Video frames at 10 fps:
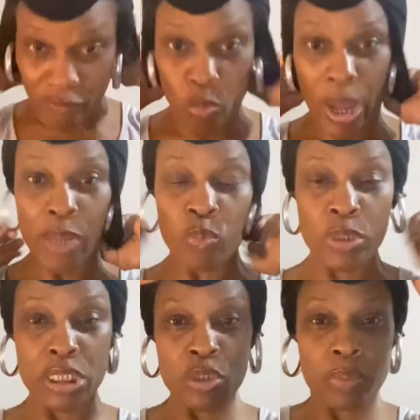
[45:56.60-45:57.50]
a white one
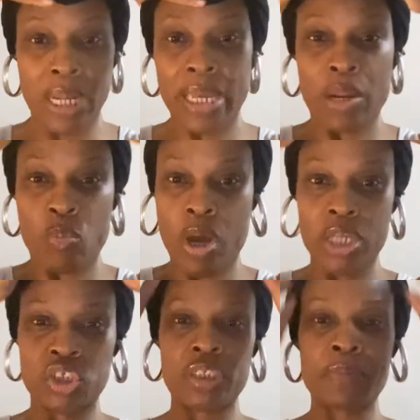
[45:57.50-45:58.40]
too, but I gotta
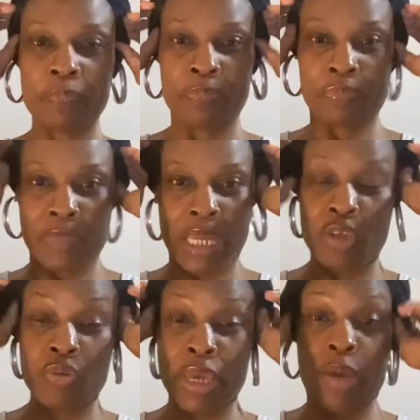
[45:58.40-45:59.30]
wash it. And
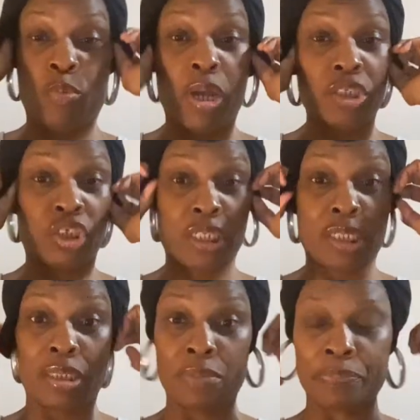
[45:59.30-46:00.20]
you can not wash
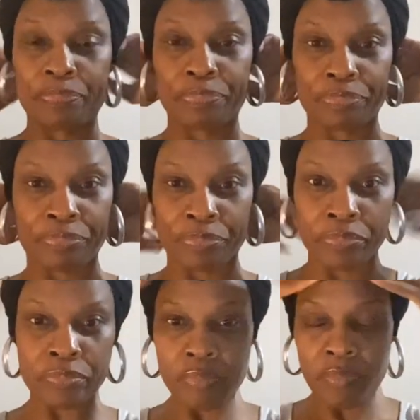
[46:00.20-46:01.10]
these.
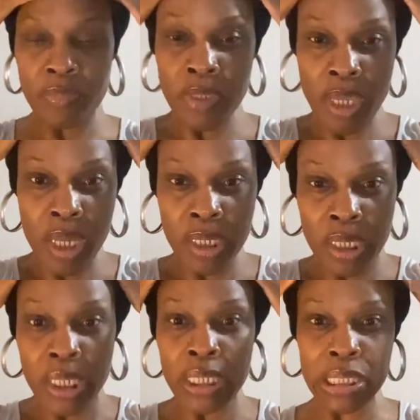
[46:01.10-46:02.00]
And
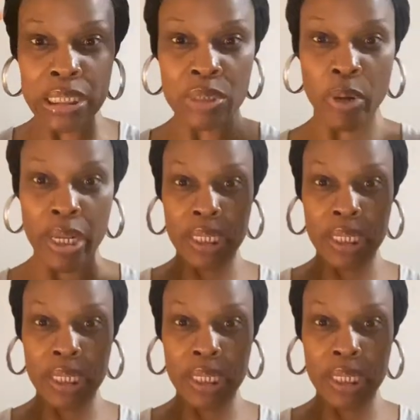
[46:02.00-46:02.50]
again, this right